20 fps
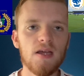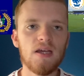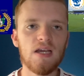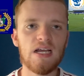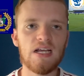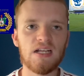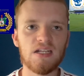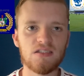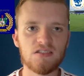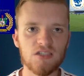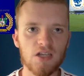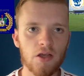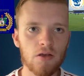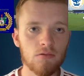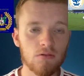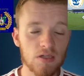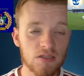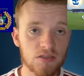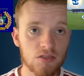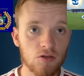It
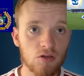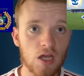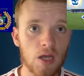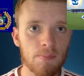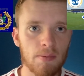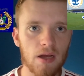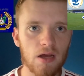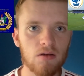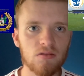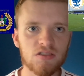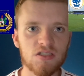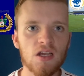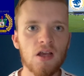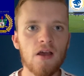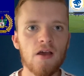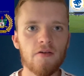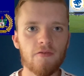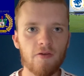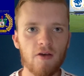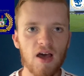only took about
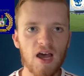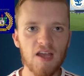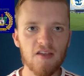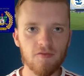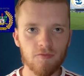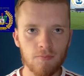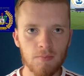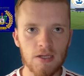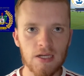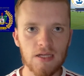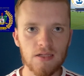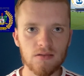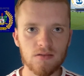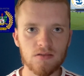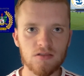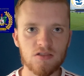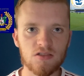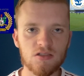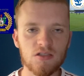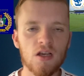5
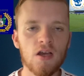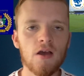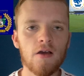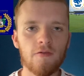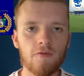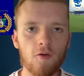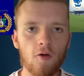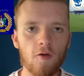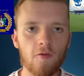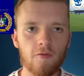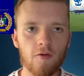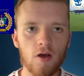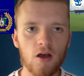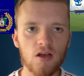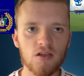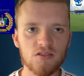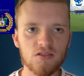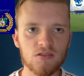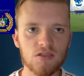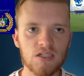minutes for
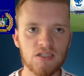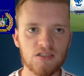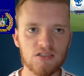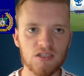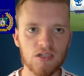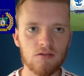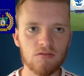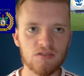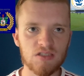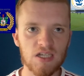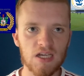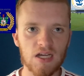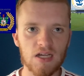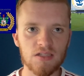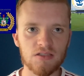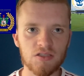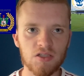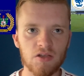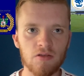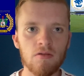Farsley Celtic
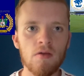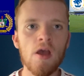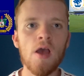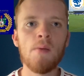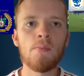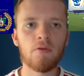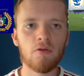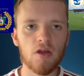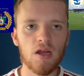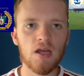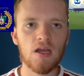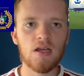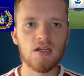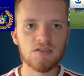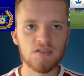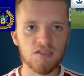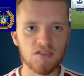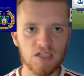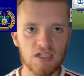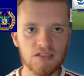to break
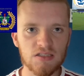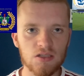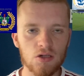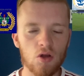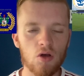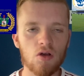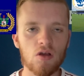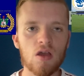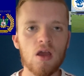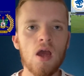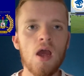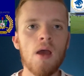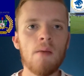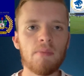the deadlock